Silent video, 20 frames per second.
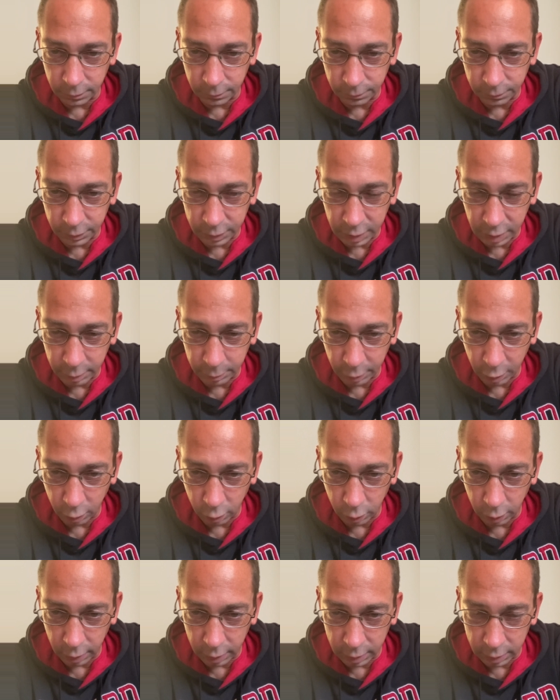forget about
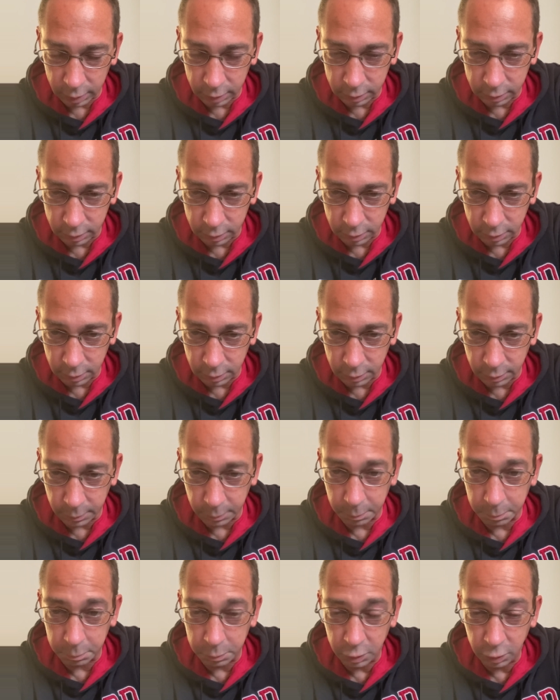writing.
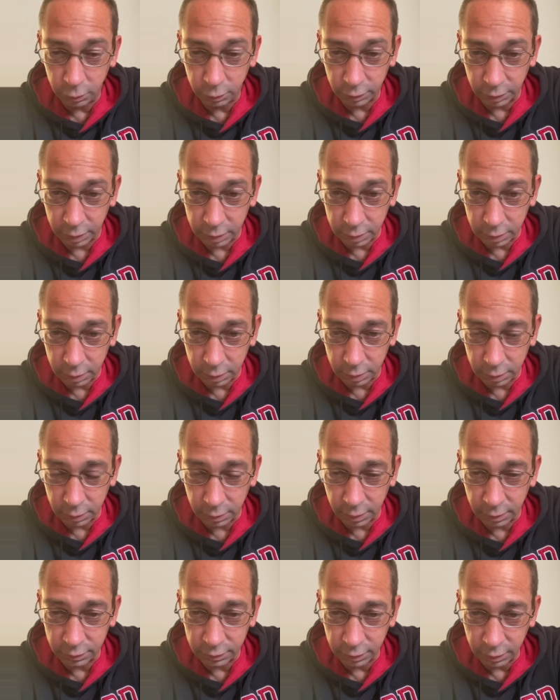Music.
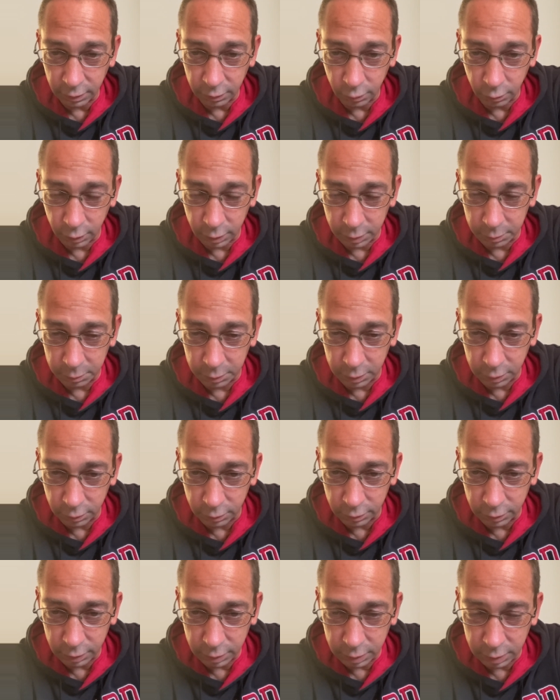That's the other one.
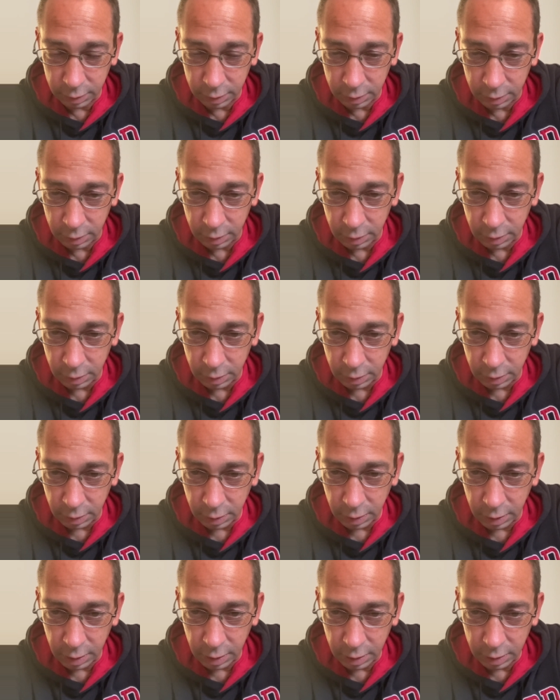Music,
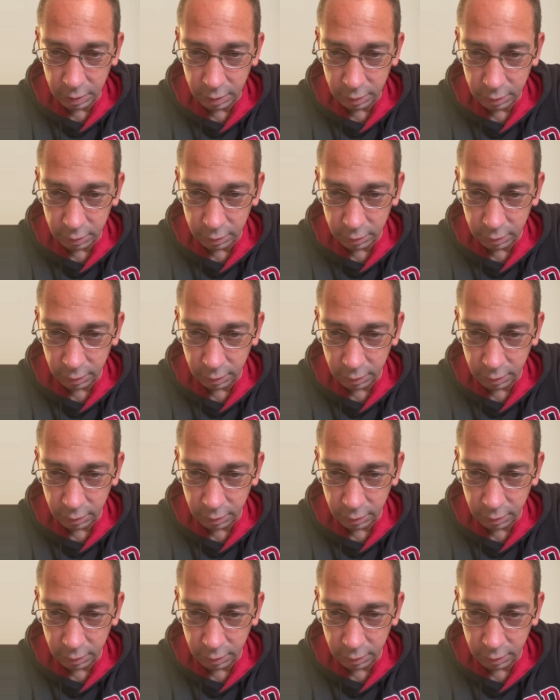and